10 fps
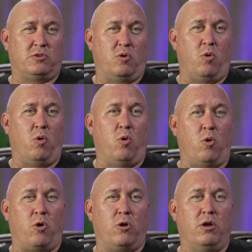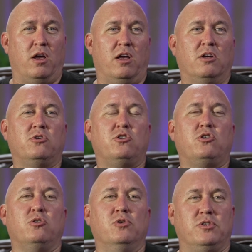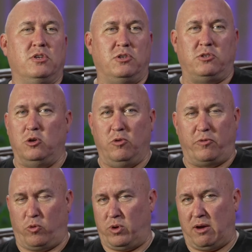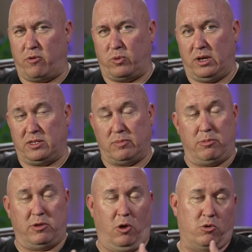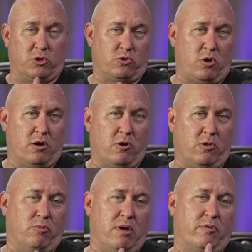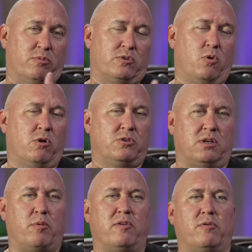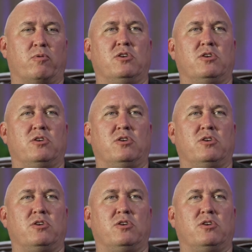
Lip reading: or chooses to for whatever the reason. Maybe the odor is stronger than away from source, a number of different reasons,